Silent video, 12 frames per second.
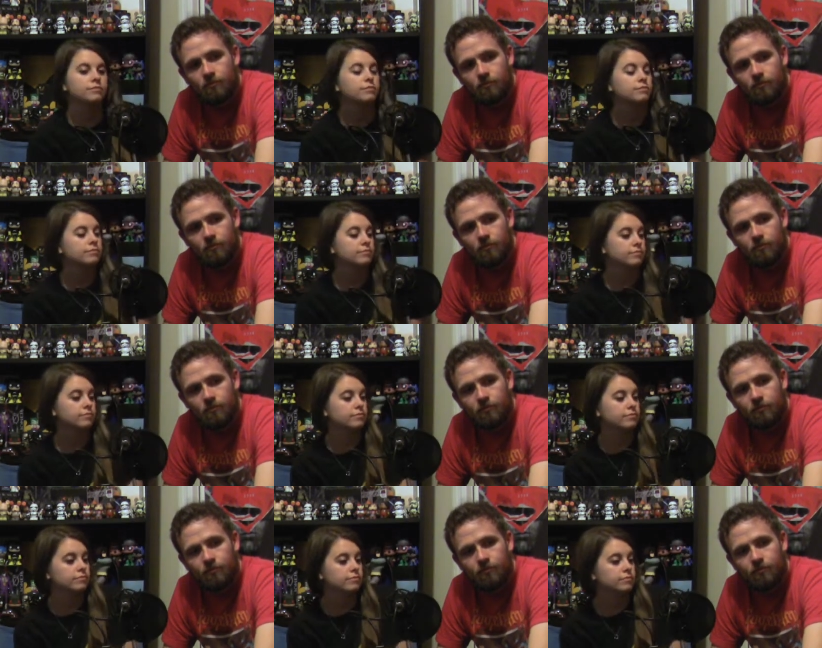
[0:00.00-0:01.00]

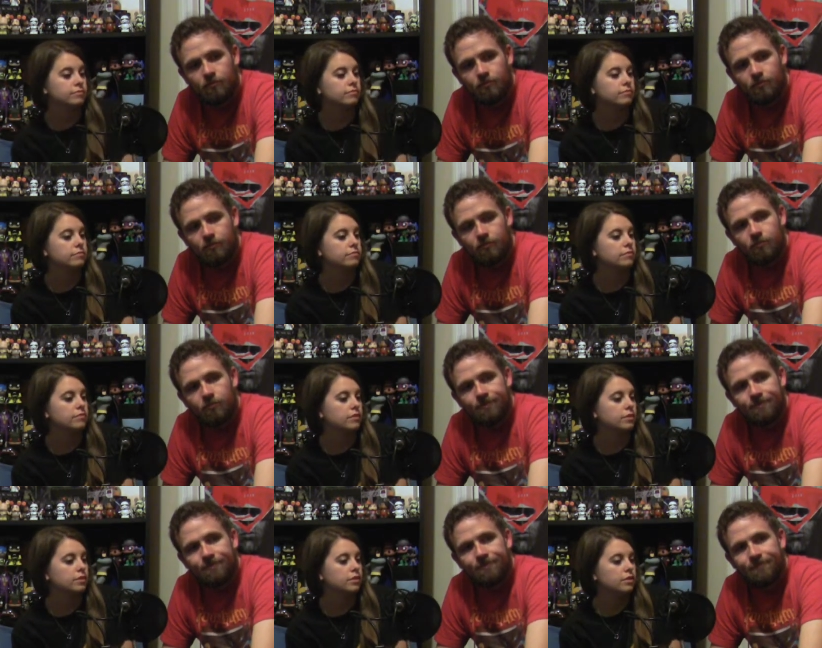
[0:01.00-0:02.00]

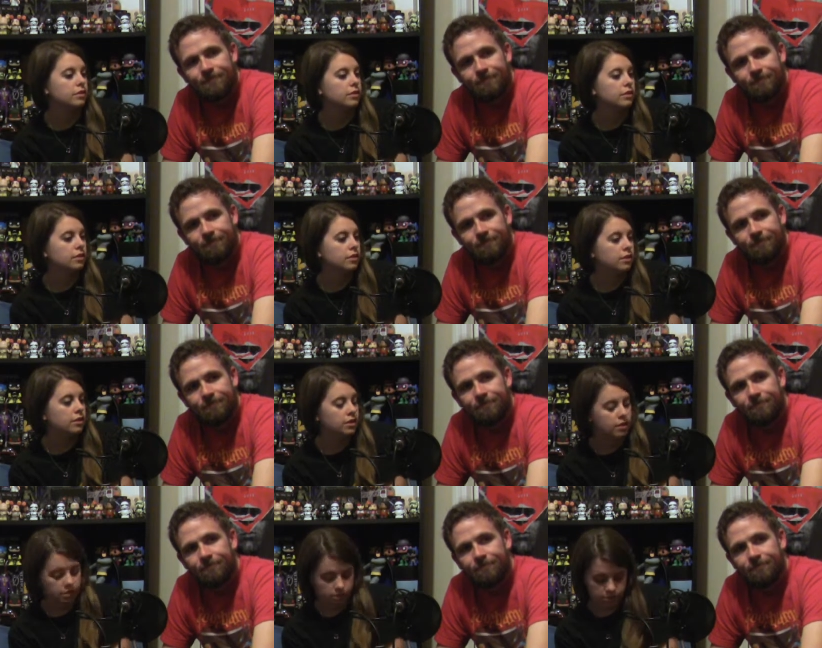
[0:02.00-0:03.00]

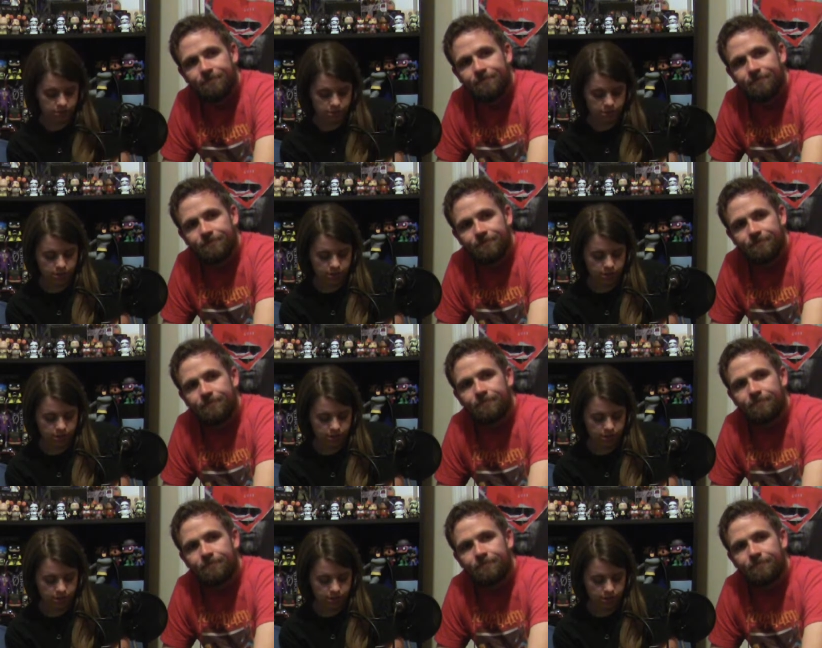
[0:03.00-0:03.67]
(silence)